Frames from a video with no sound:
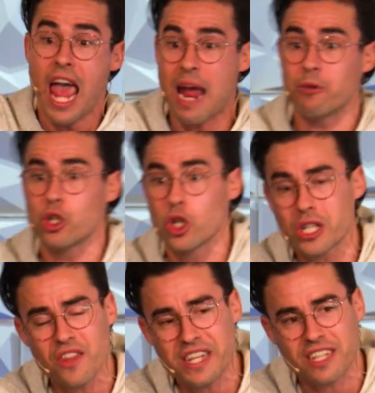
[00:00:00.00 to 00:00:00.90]
And when you
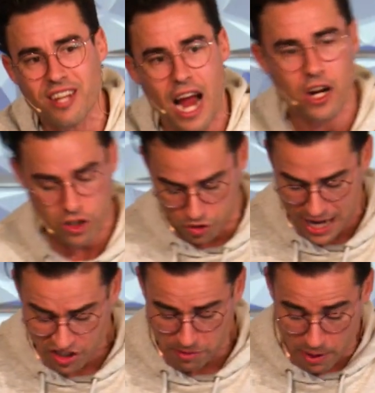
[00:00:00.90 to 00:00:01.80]
look at the entire New
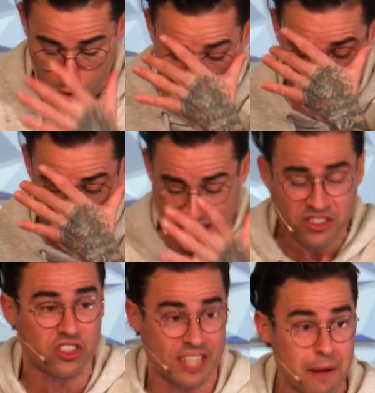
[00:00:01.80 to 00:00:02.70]
Testament, what you see is
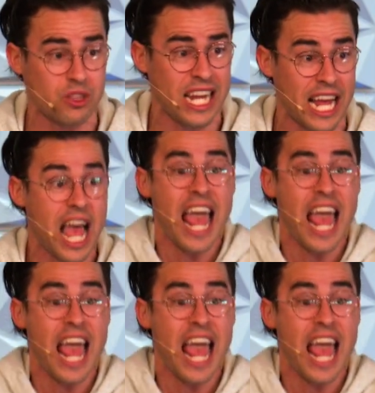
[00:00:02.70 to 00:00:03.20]
the same thing.